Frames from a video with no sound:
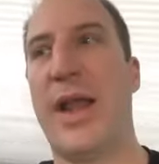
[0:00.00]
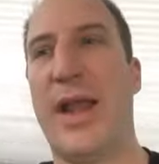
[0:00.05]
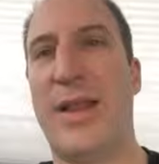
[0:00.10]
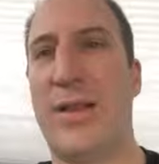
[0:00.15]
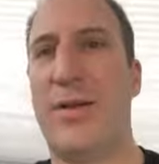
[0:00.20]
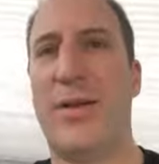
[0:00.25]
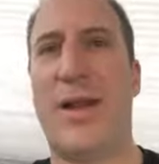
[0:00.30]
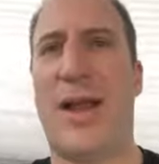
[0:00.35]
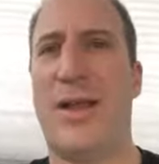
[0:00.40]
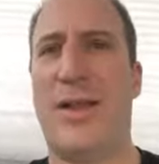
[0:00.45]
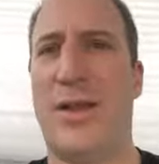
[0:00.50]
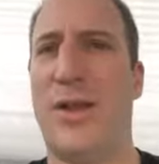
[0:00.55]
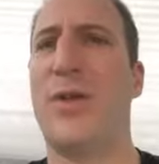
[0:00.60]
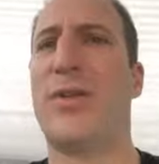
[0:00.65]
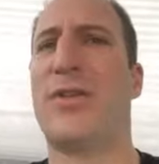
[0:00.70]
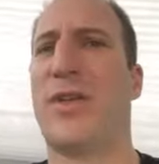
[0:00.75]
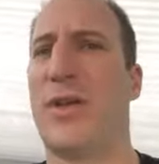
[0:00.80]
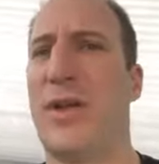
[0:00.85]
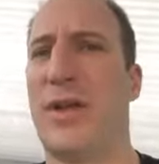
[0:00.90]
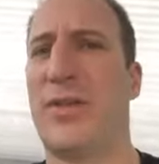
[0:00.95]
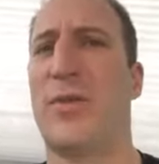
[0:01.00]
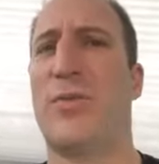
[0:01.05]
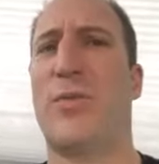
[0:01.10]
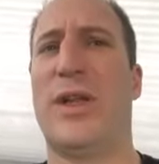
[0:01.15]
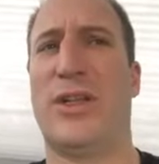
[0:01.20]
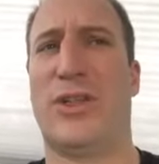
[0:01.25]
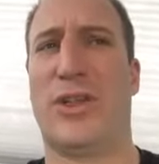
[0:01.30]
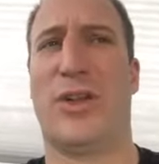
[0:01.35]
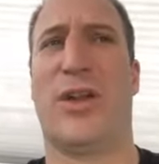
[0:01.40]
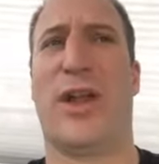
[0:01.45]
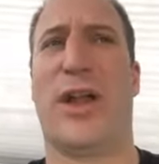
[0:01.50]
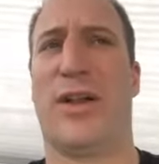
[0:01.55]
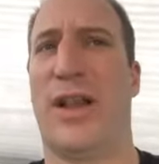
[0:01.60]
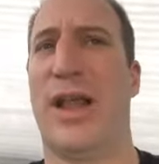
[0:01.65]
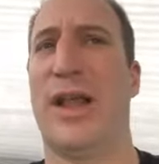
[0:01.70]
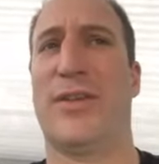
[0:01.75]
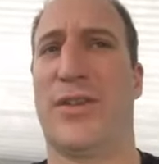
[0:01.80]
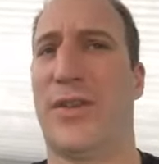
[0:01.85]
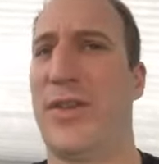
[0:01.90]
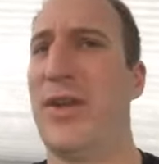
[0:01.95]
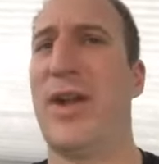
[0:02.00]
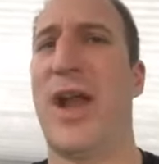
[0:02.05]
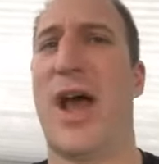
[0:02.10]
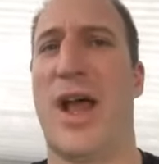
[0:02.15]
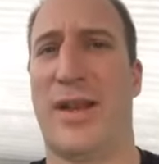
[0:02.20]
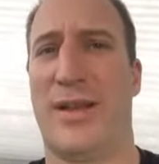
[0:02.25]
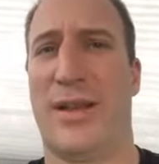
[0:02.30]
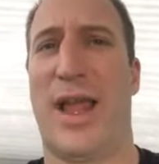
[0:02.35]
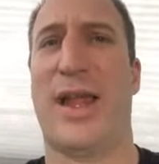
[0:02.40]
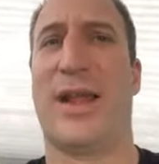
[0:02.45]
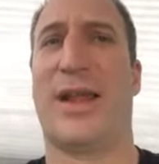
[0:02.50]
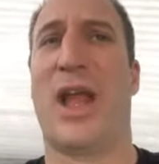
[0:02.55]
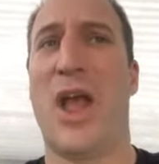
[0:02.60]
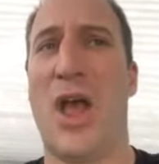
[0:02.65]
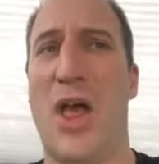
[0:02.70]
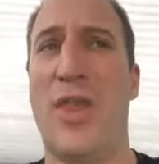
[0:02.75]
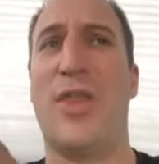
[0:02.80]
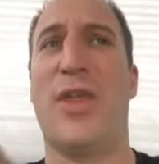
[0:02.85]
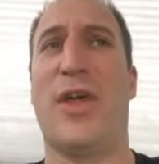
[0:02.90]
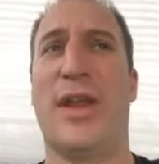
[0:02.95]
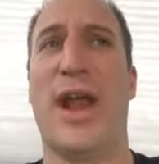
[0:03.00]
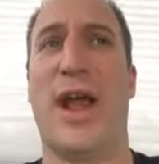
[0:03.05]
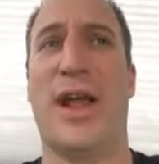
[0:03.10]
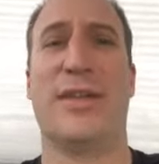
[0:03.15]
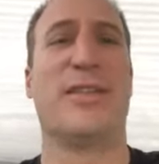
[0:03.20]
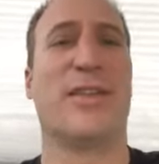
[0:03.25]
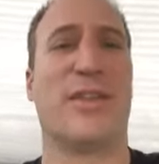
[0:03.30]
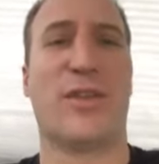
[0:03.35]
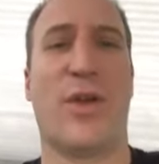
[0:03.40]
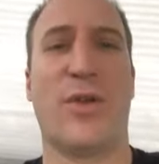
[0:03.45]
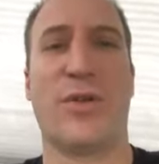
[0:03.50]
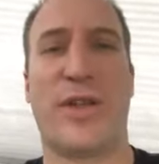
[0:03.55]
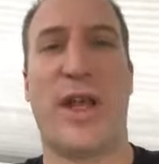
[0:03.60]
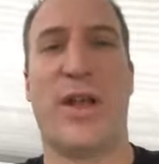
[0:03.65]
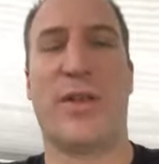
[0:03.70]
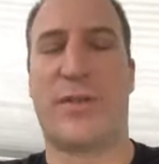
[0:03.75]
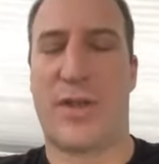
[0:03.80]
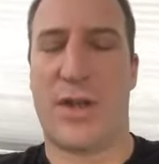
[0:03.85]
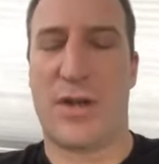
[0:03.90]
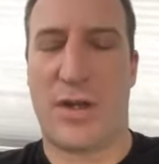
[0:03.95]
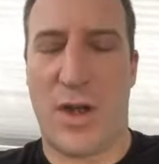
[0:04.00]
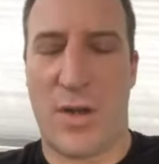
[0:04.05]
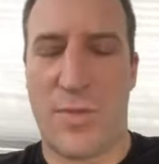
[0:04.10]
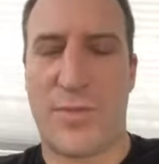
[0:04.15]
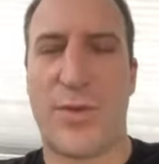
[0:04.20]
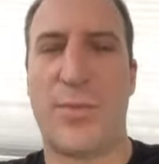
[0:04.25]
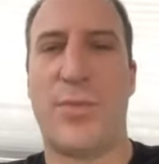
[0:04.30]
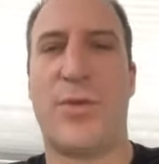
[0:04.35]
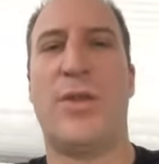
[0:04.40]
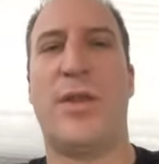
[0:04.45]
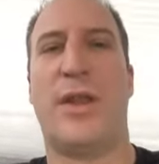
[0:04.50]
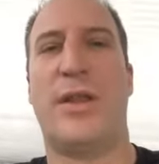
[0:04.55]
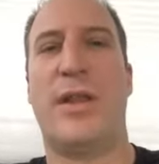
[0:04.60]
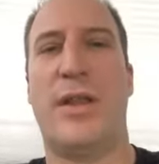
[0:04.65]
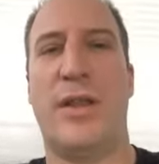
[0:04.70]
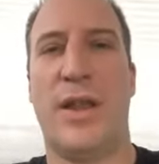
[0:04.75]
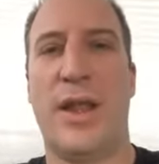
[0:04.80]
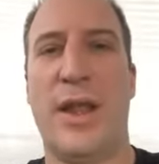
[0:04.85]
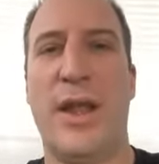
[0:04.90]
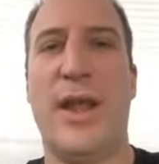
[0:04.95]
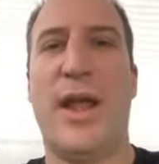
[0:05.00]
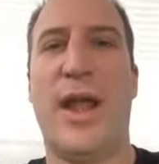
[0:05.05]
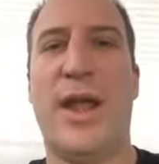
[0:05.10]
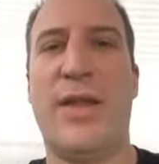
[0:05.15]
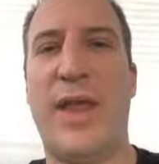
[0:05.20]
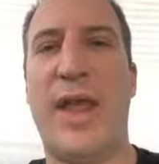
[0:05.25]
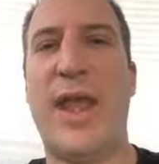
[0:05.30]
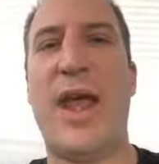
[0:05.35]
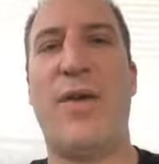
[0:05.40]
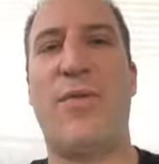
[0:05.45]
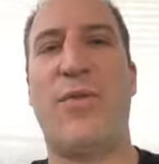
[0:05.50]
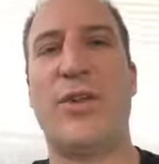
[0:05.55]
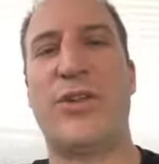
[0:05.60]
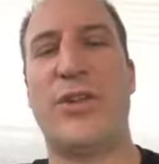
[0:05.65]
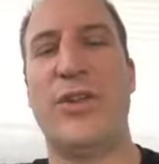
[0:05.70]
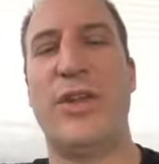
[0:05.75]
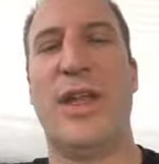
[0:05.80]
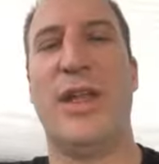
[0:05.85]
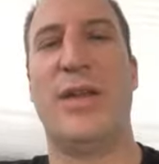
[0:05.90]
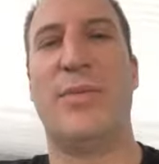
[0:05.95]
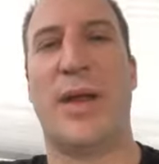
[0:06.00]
And they're not, you know, it's a, it's a regional airline. So they're not like the nicest hotels. They're comfortable and, and they have what you need.